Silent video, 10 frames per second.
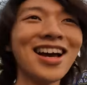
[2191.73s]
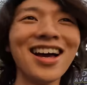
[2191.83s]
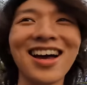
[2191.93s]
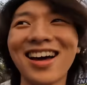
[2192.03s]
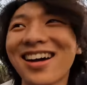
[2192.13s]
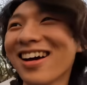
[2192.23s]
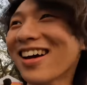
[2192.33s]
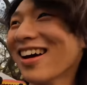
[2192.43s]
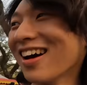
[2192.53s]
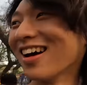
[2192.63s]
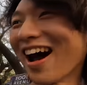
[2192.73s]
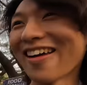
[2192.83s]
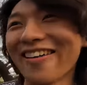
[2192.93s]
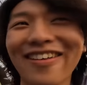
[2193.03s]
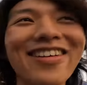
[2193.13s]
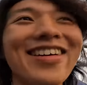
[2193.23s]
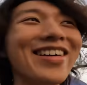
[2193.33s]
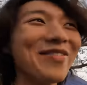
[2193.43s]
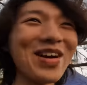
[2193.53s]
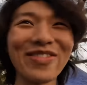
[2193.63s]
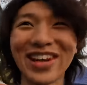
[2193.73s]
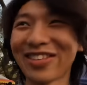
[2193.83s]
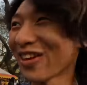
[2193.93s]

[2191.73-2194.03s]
I don't know. Maybe they